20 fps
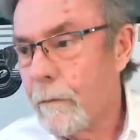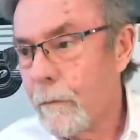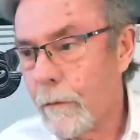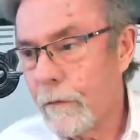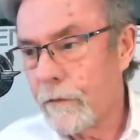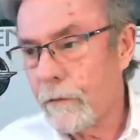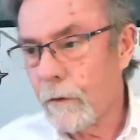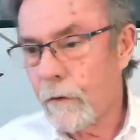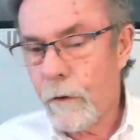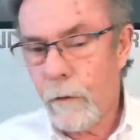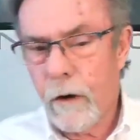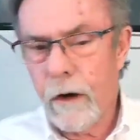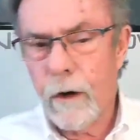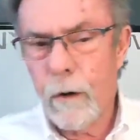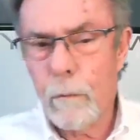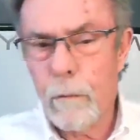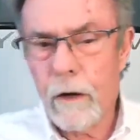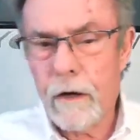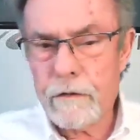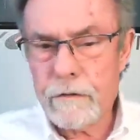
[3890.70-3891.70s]
with their
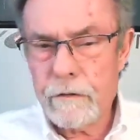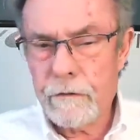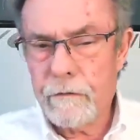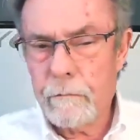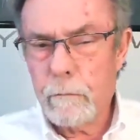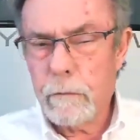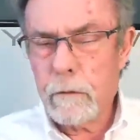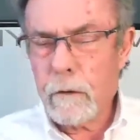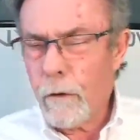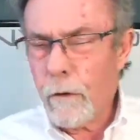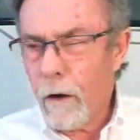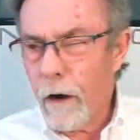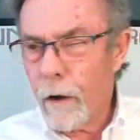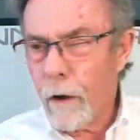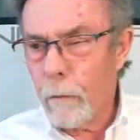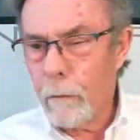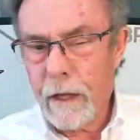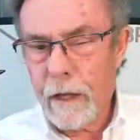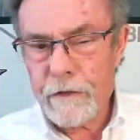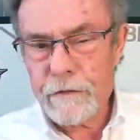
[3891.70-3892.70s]
cryoblaster.
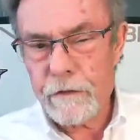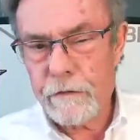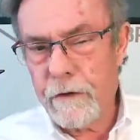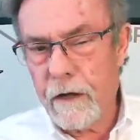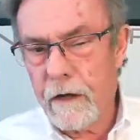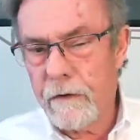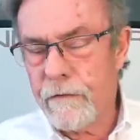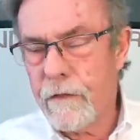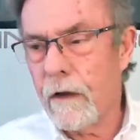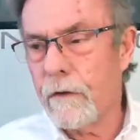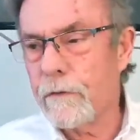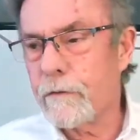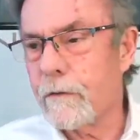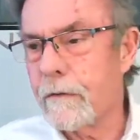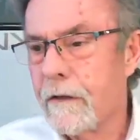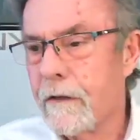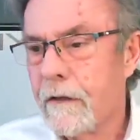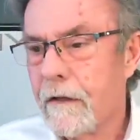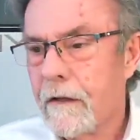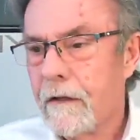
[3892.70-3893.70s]
Cryoblaster
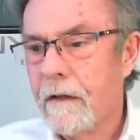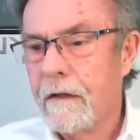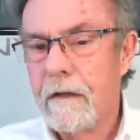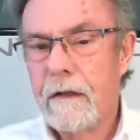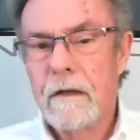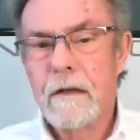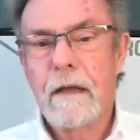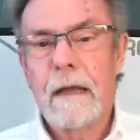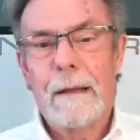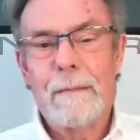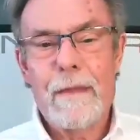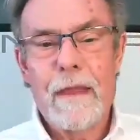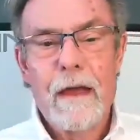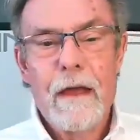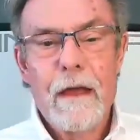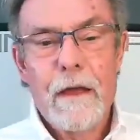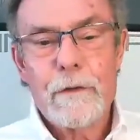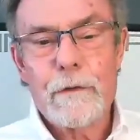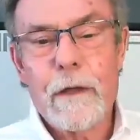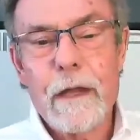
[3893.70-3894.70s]
5000.
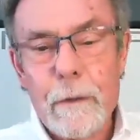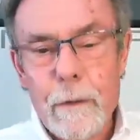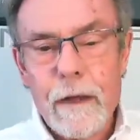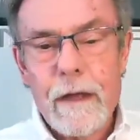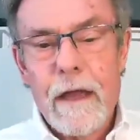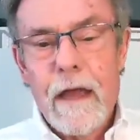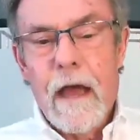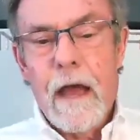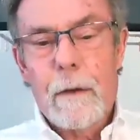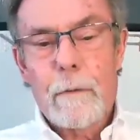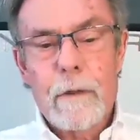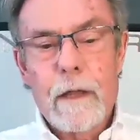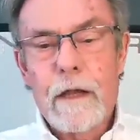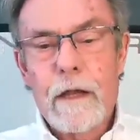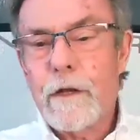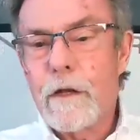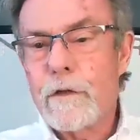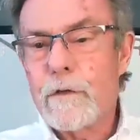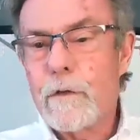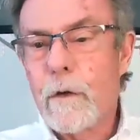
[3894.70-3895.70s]
so anyway, I'm glad
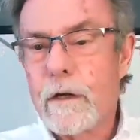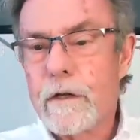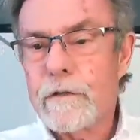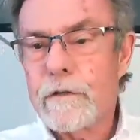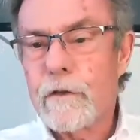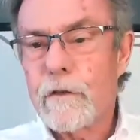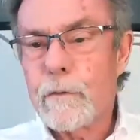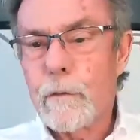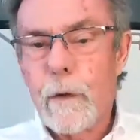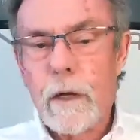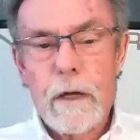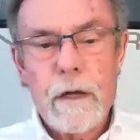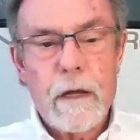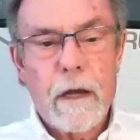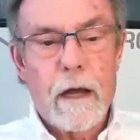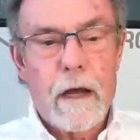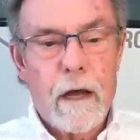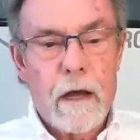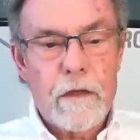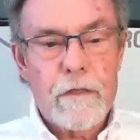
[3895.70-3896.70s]
you could join us this week.
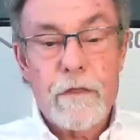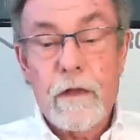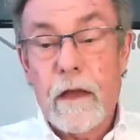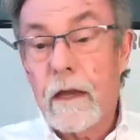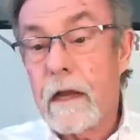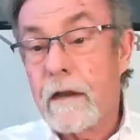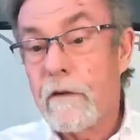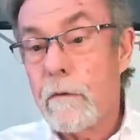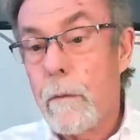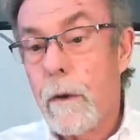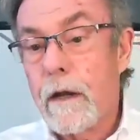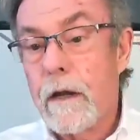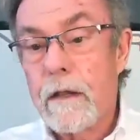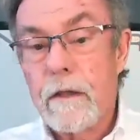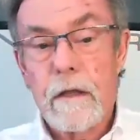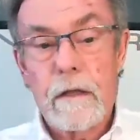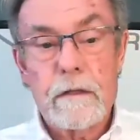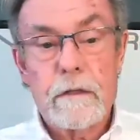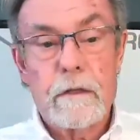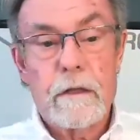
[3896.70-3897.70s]
Uh, thank
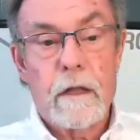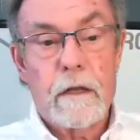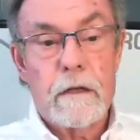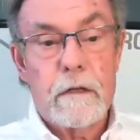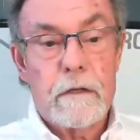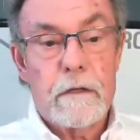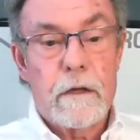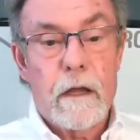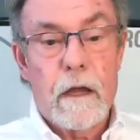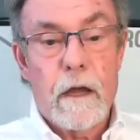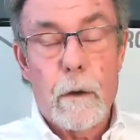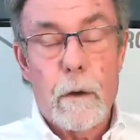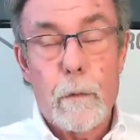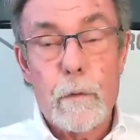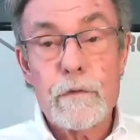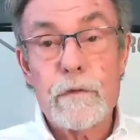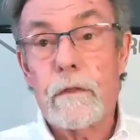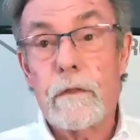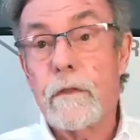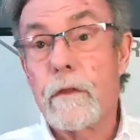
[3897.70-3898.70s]
everybody that, that uh,
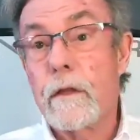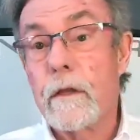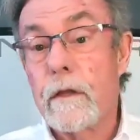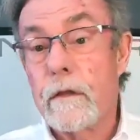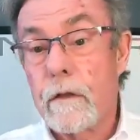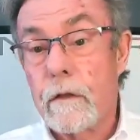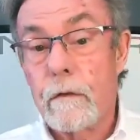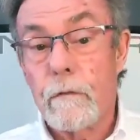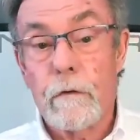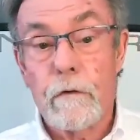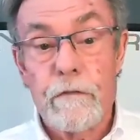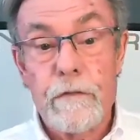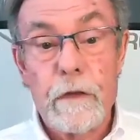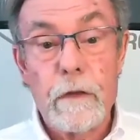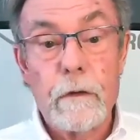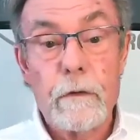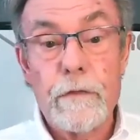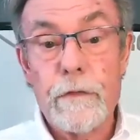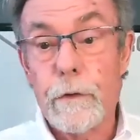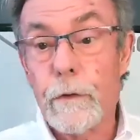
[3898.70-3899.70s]
was at the
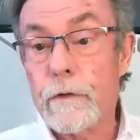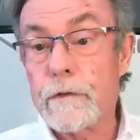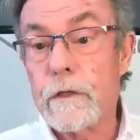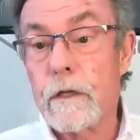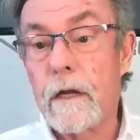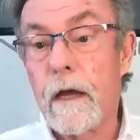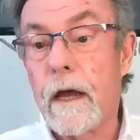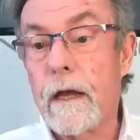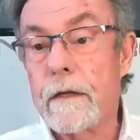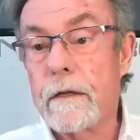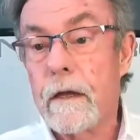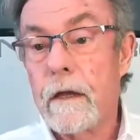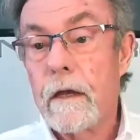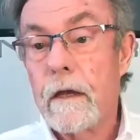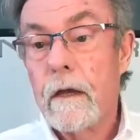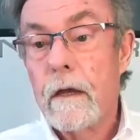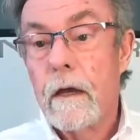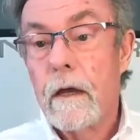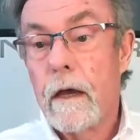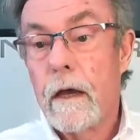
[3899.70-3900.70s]
reveal Thursday night.
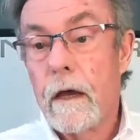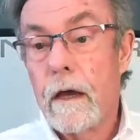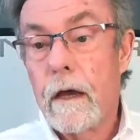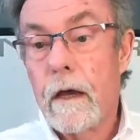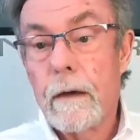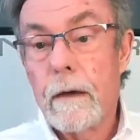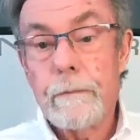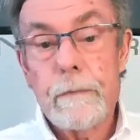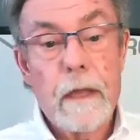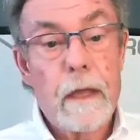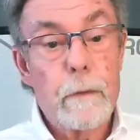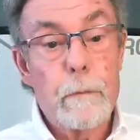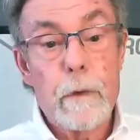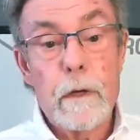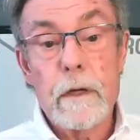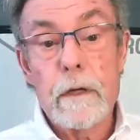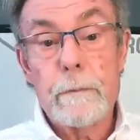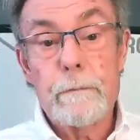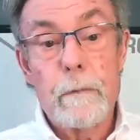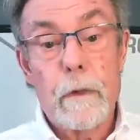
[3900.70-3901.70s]
Uh, and
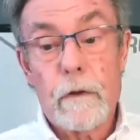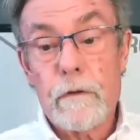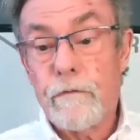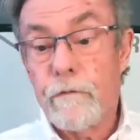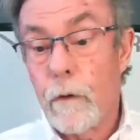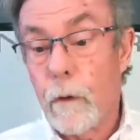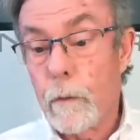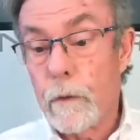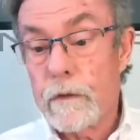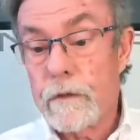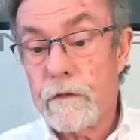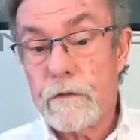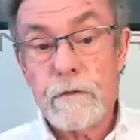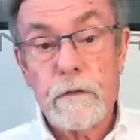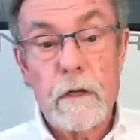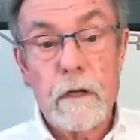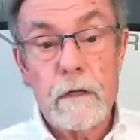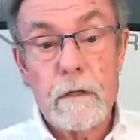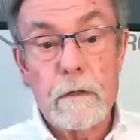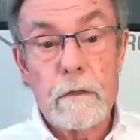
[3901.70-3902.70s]
we look forward to
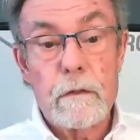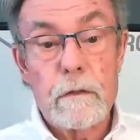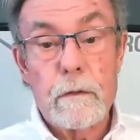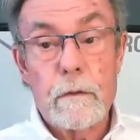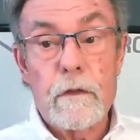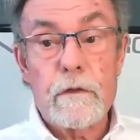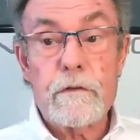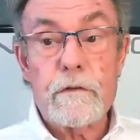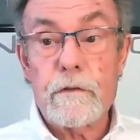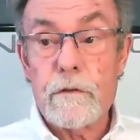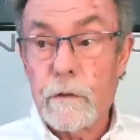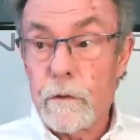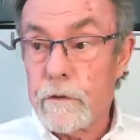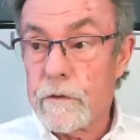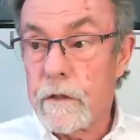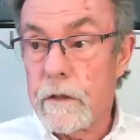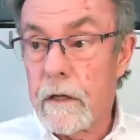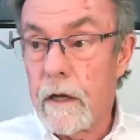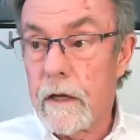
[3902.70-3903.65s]
seeing you this Thursday